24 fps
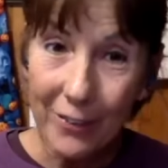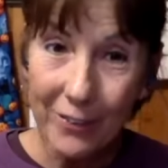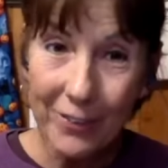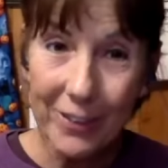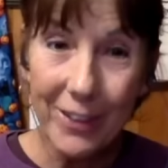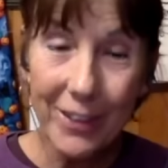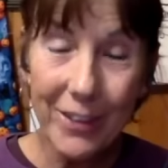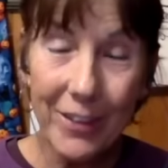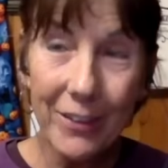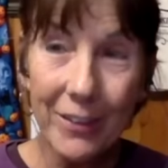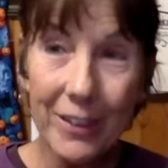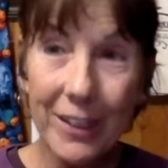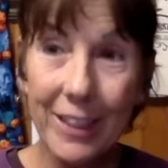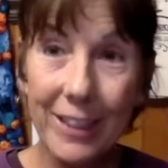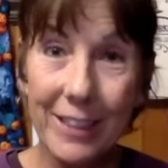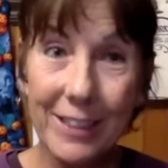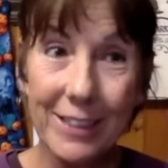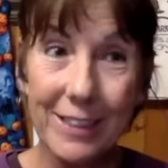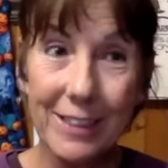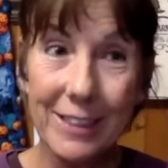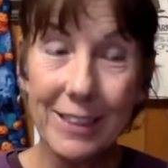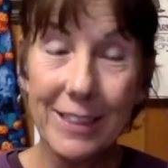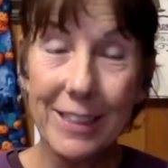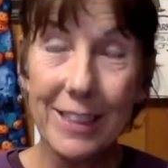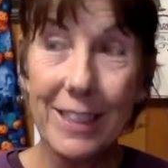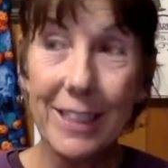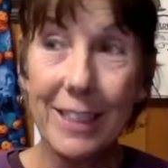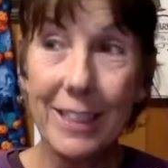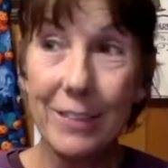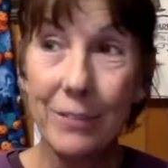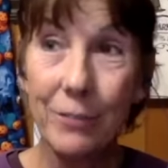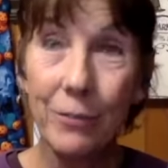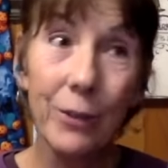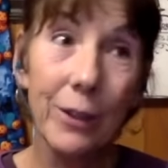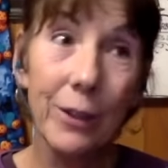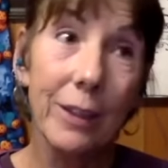You know, he's, he
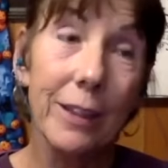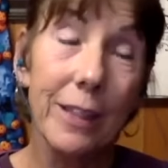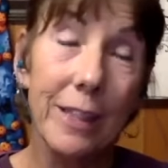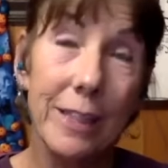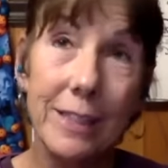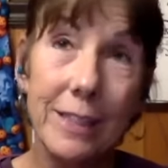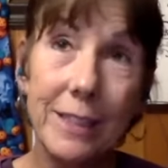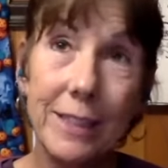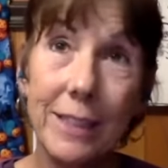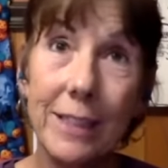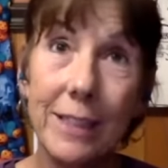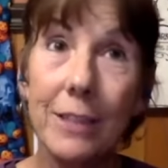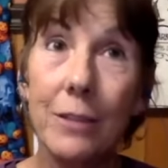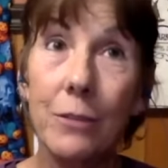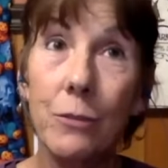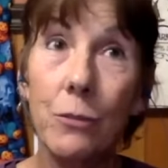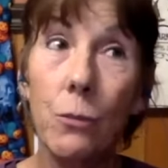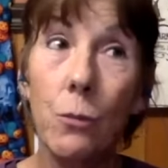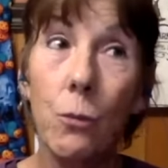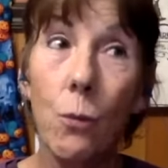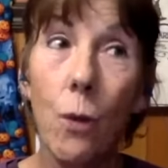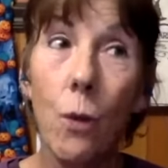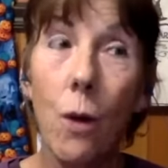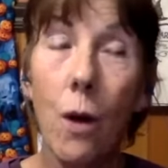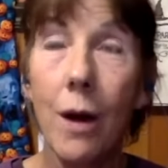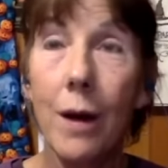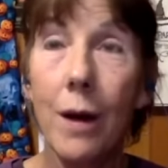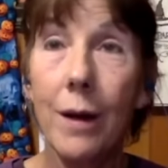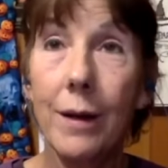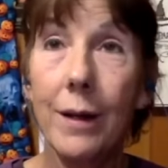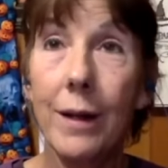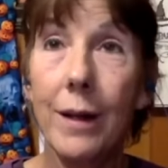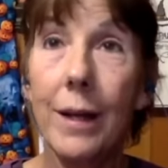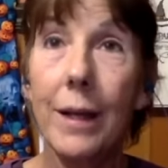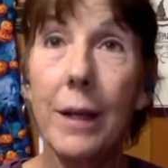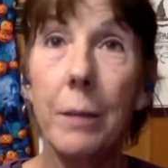really didn't want
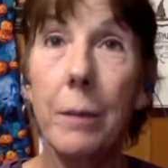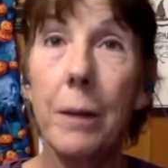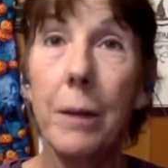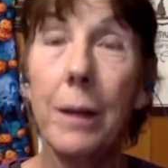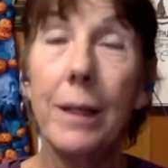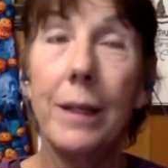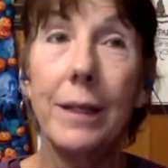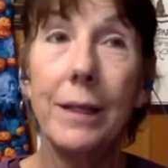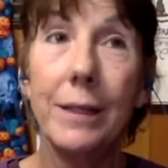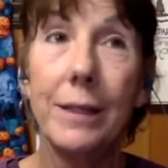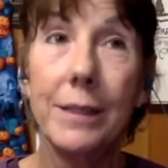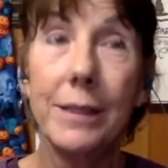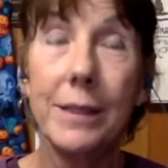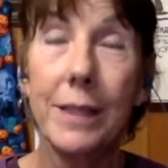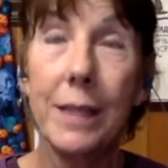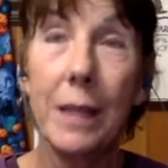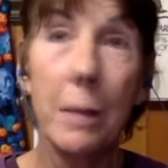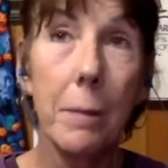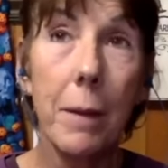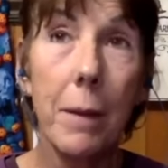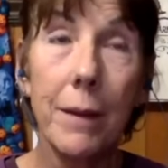anybody to see him.